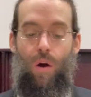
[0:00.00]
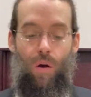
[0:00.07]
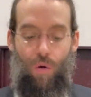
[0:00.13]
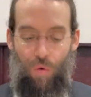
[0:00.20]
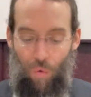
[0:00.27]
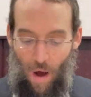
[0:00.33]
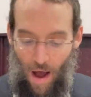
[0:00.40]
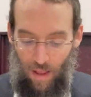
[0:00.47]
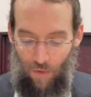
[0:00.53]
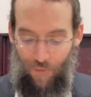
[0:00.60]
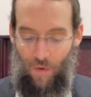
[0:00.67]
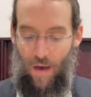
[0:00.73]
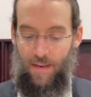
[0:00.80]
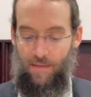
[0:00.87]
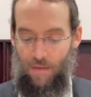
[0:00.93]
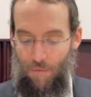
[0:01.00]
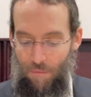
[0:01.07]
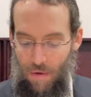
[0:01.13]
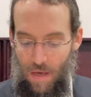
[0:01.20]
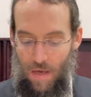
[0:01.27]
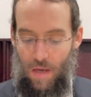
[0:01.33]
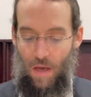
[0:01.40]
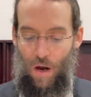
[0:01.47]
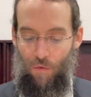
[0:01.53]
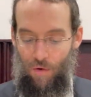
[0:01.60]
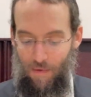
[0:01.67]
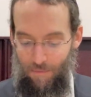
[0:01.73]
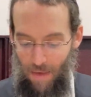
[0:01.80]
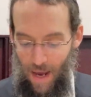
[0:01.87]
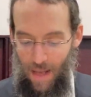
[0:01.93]
qualifies to be a
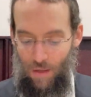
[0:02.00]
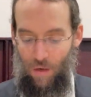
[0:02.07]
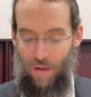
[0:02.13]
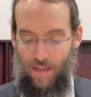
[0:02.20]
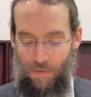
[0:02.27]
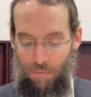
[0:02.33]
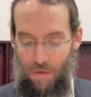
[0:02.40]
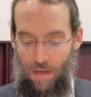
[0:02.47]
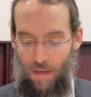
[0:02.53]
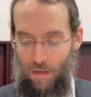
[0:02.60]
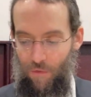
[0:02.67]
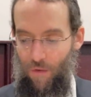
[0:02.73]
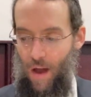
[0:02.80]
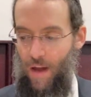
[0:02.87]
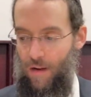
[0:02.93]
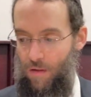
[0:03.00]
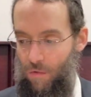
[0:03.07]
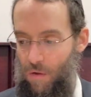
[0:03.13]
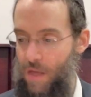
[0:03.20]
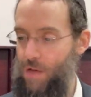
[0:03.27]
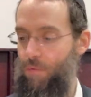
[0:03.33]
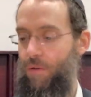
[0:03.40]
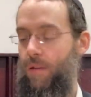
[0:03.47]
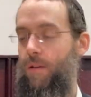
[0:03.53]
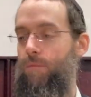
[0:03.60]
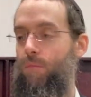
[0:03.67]
remainder that's being divided equally.